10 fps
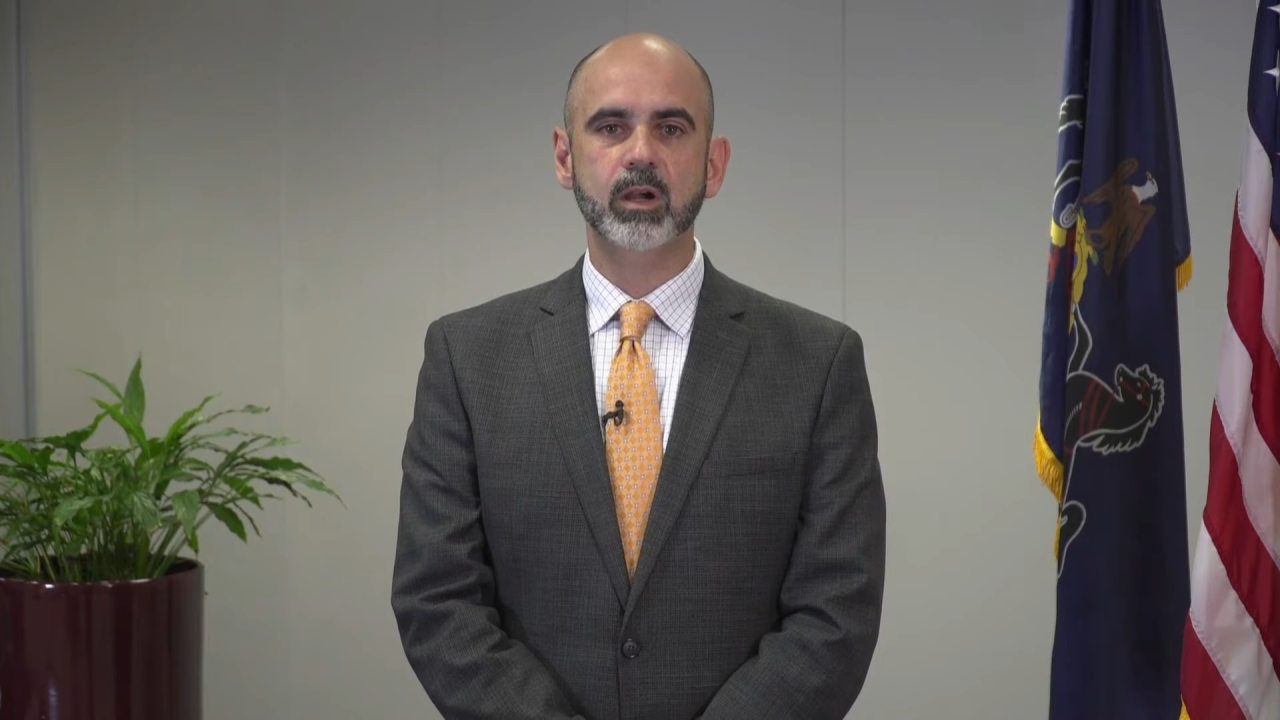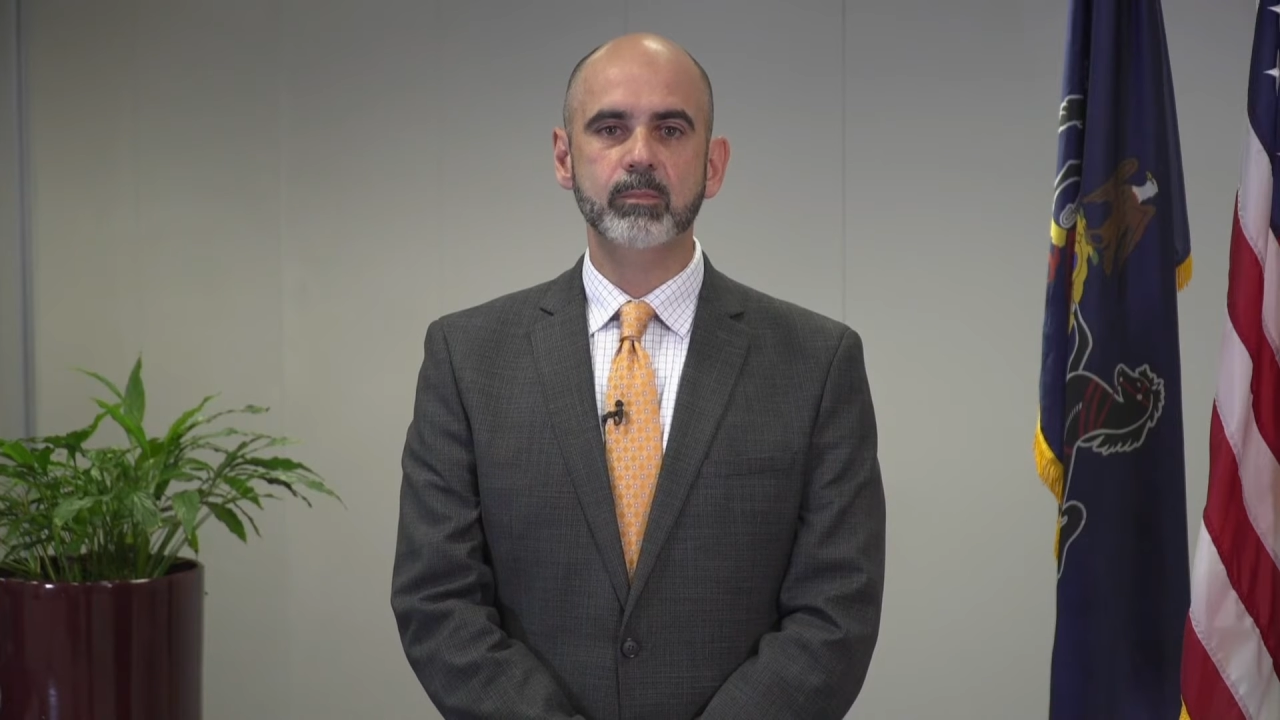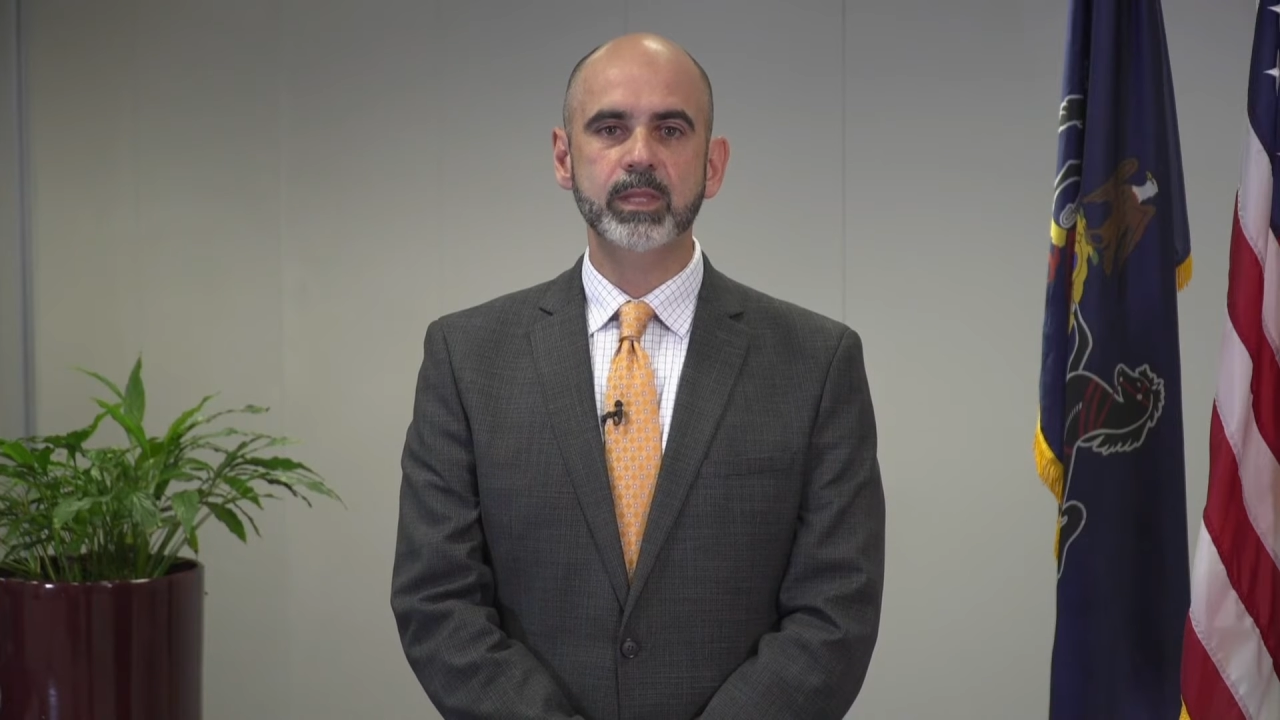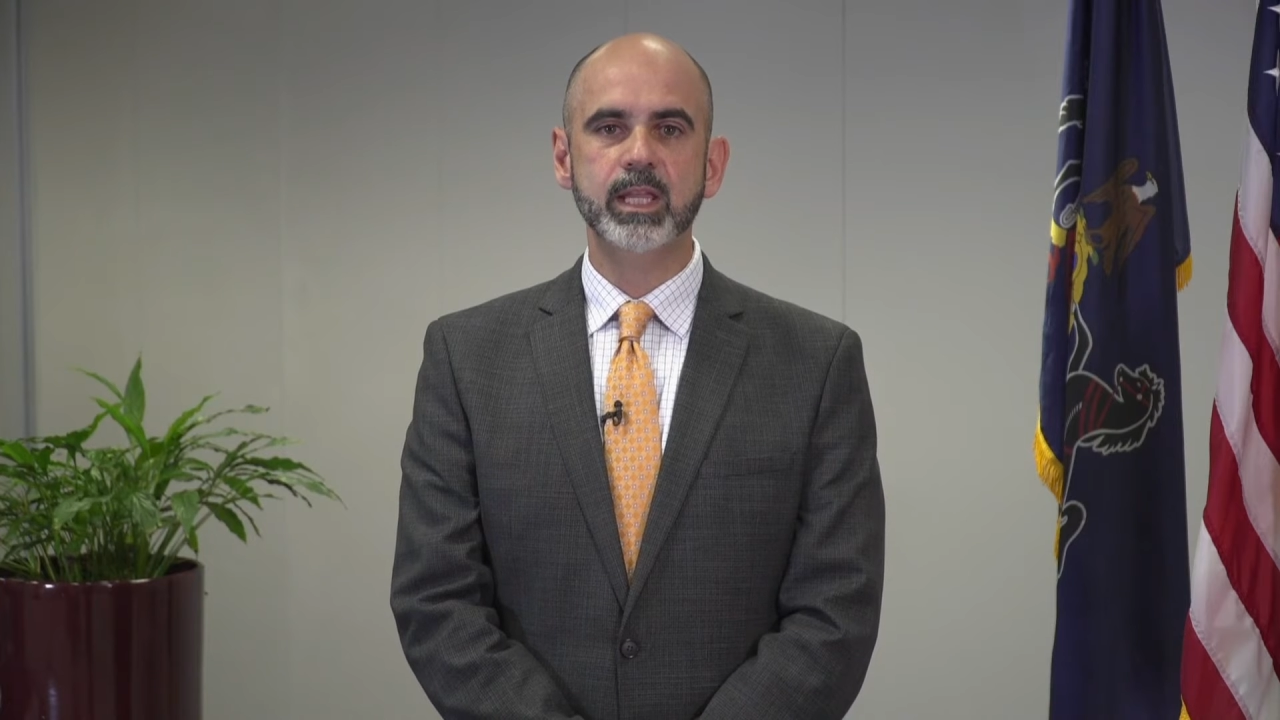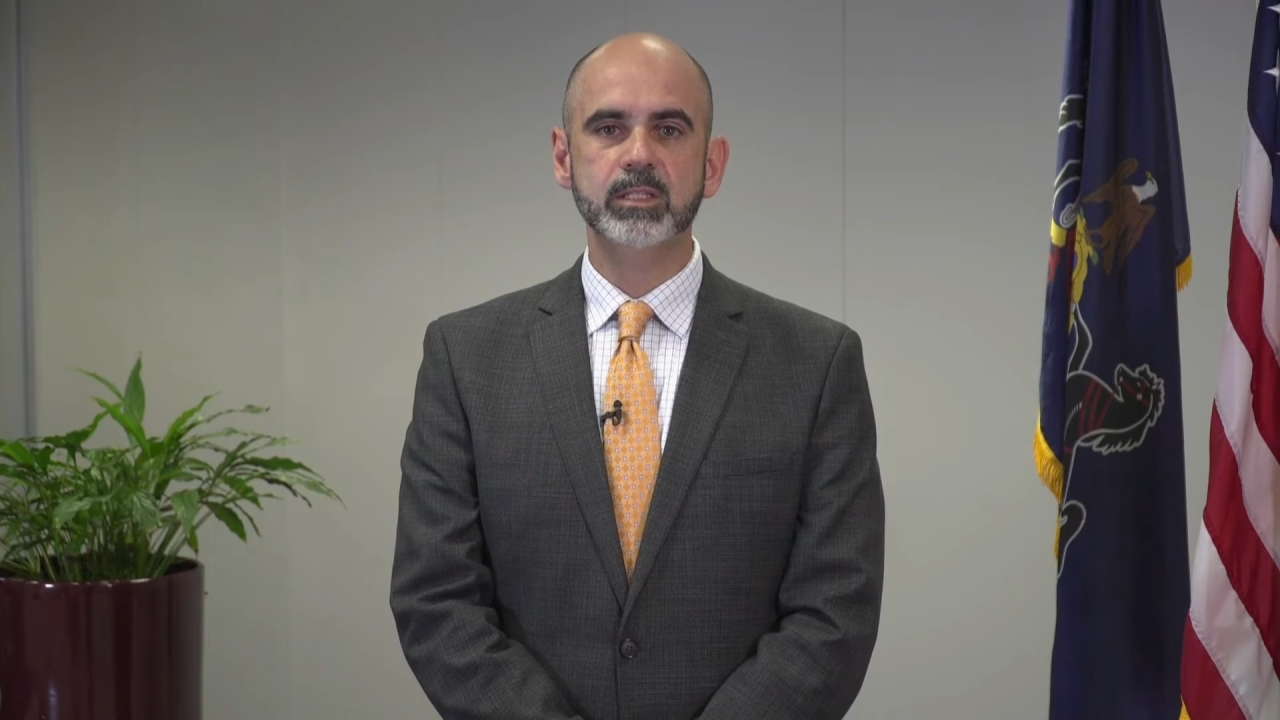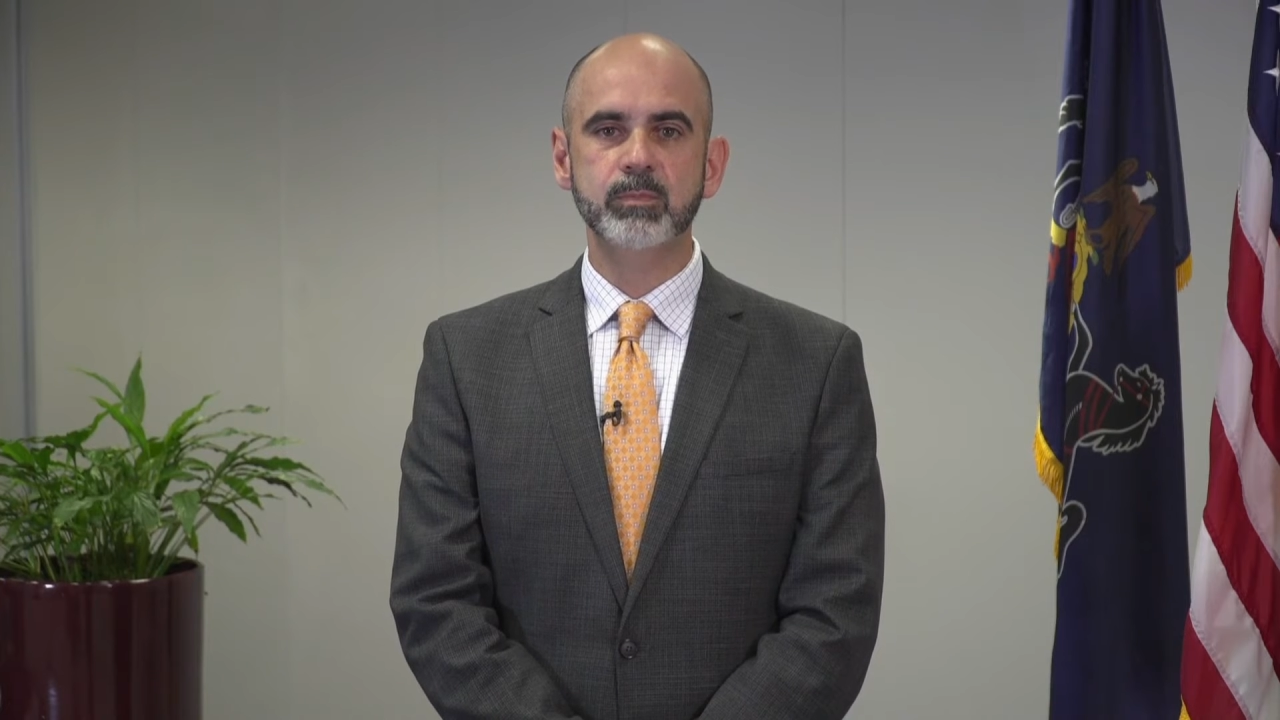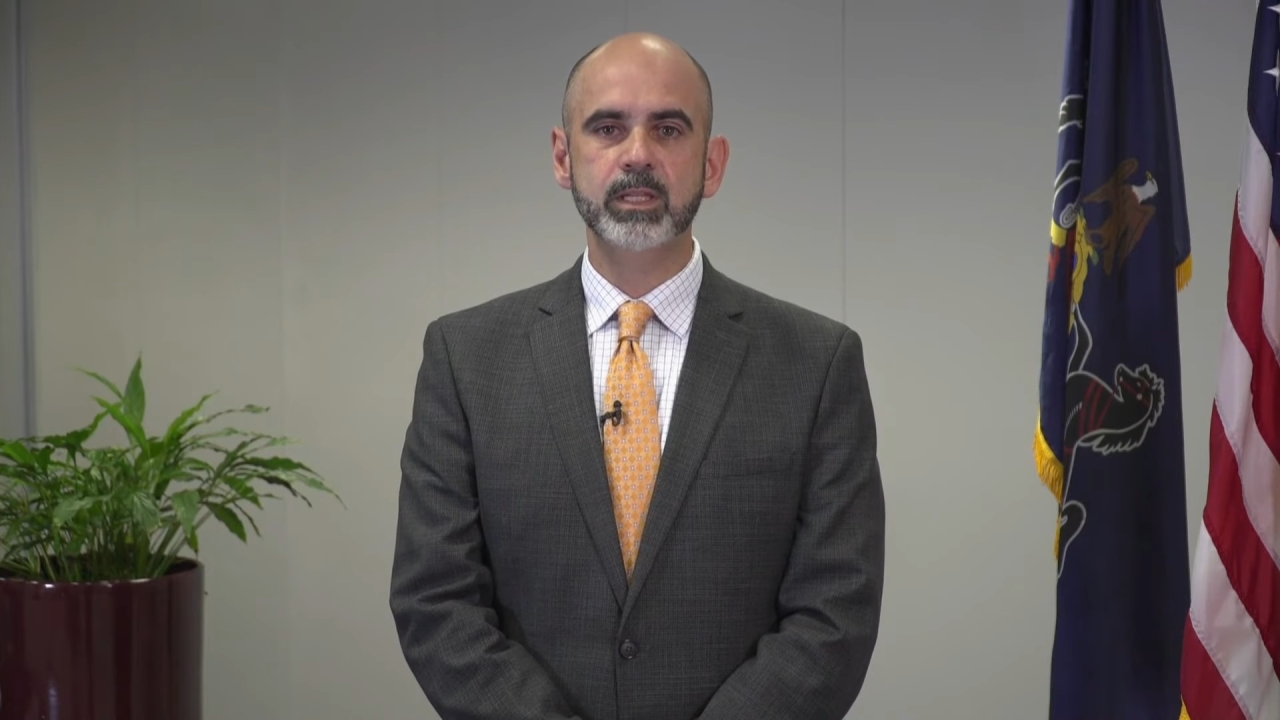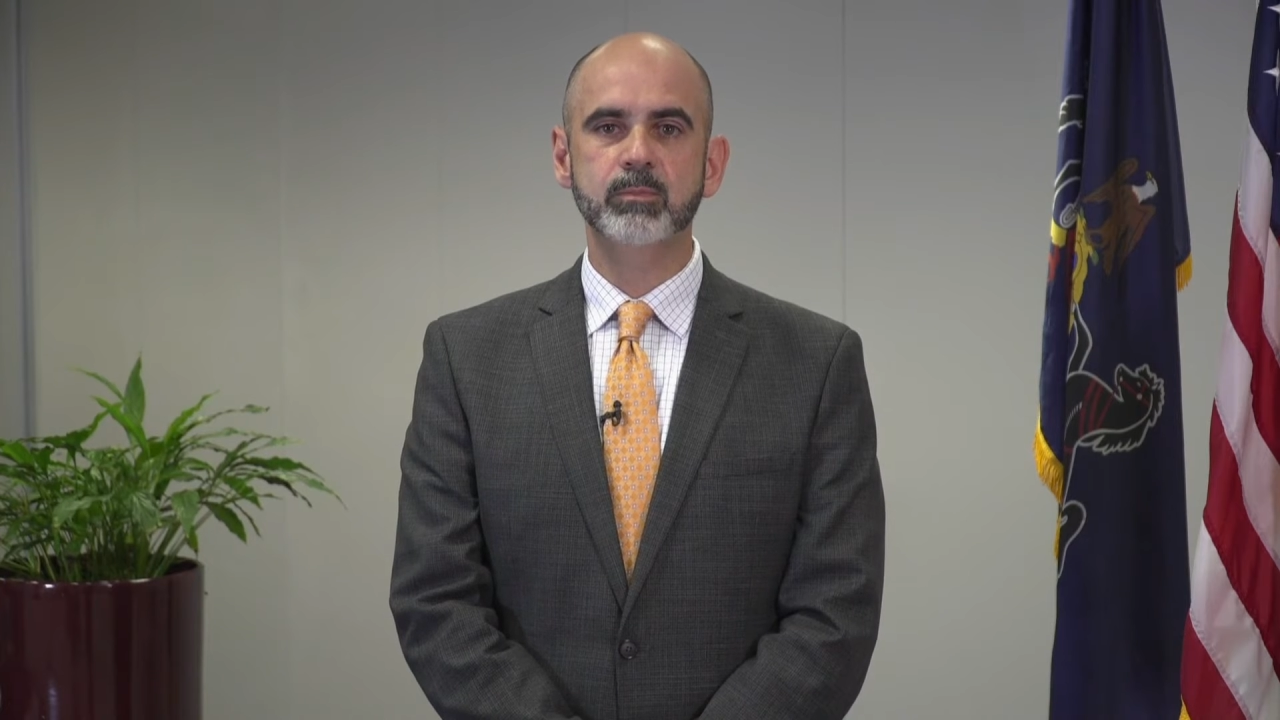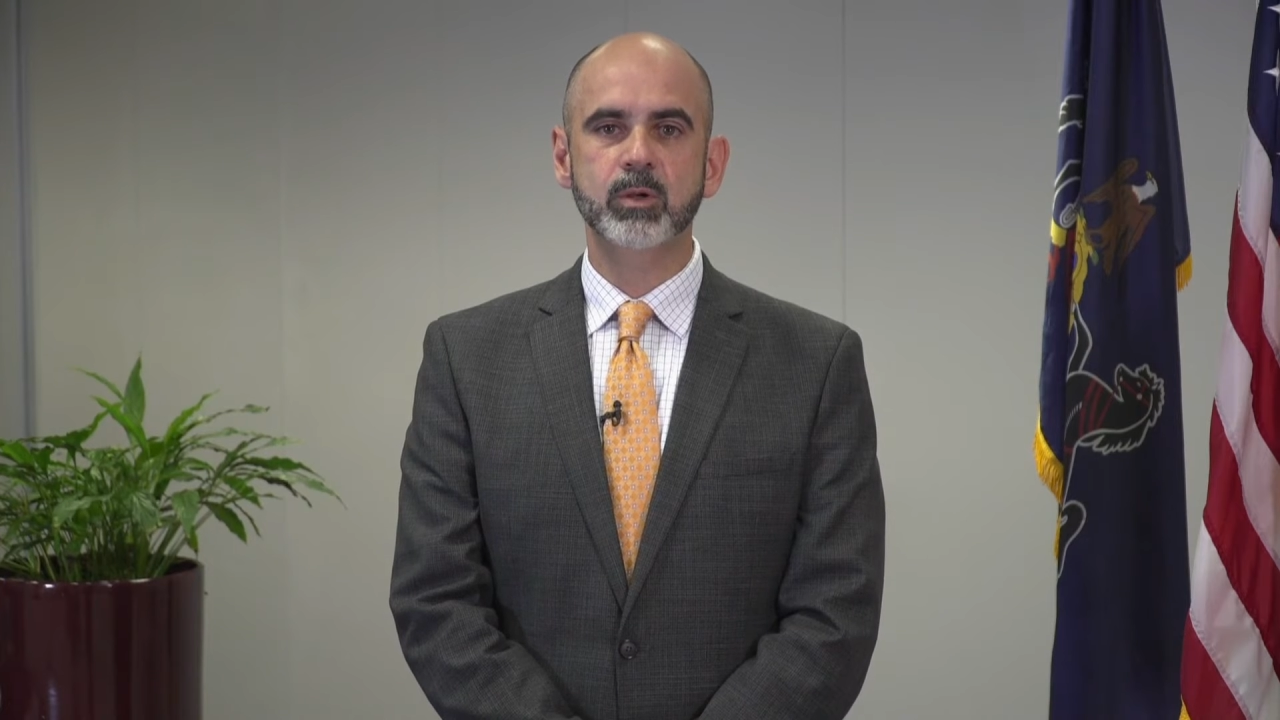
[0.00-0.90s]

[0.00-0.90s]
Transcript: our PHP